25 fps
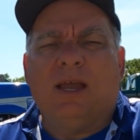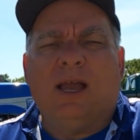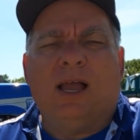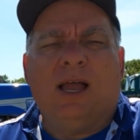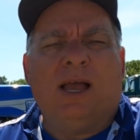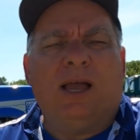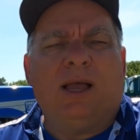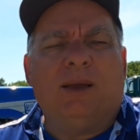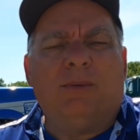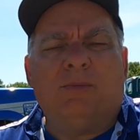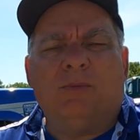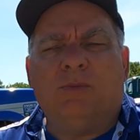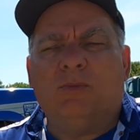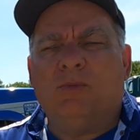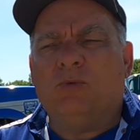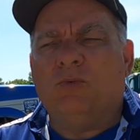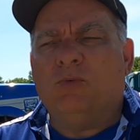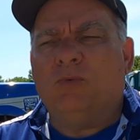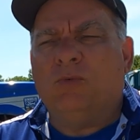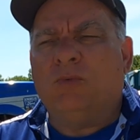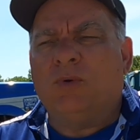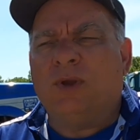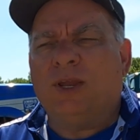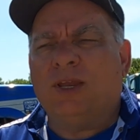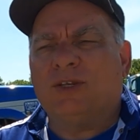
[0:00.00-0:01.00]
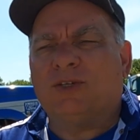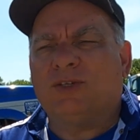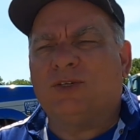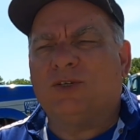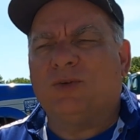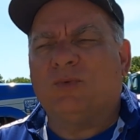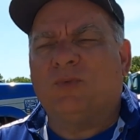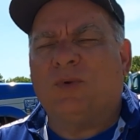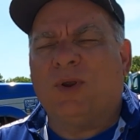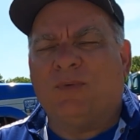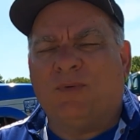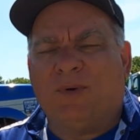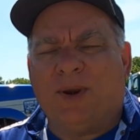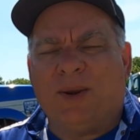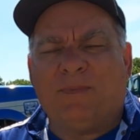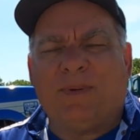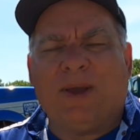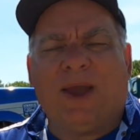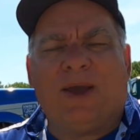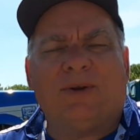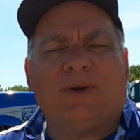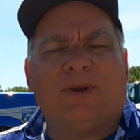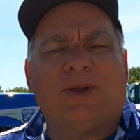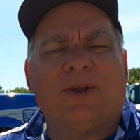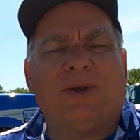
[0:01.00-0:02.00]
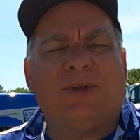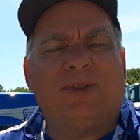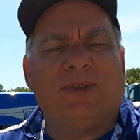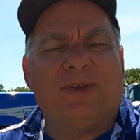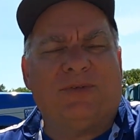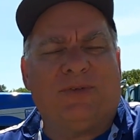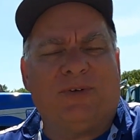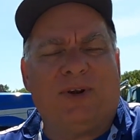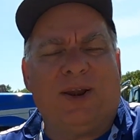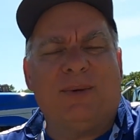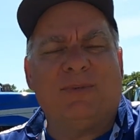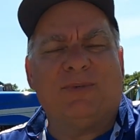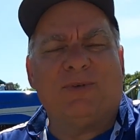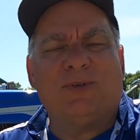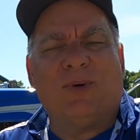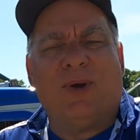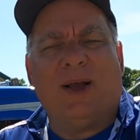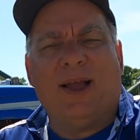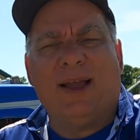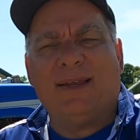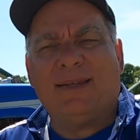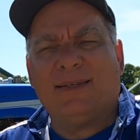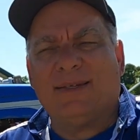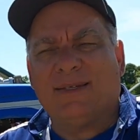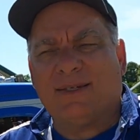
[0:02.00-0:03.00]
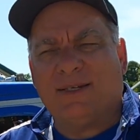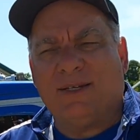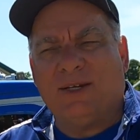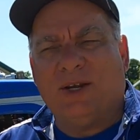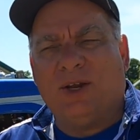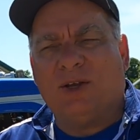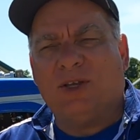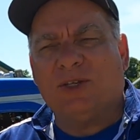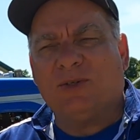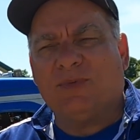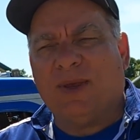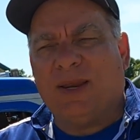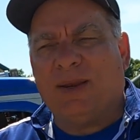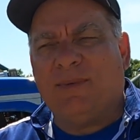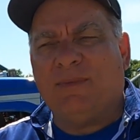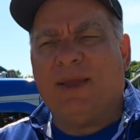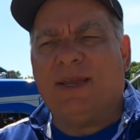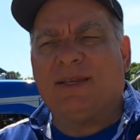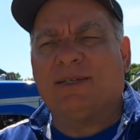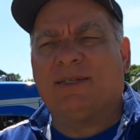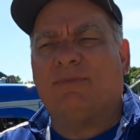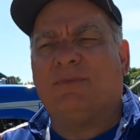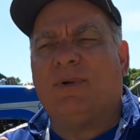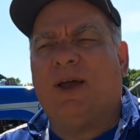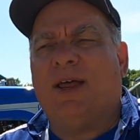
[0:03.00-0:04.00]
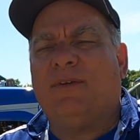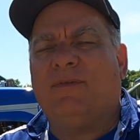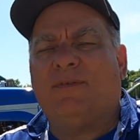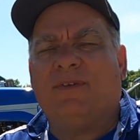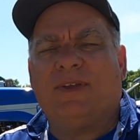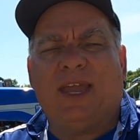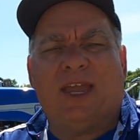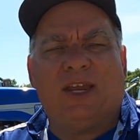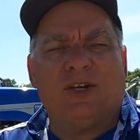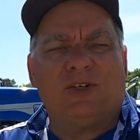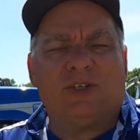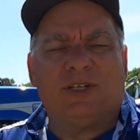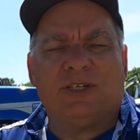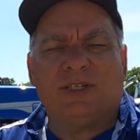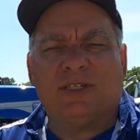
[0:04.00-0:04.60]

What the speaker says: I mean, we repowder coated the frame twice, you know, because we had to make some modifications.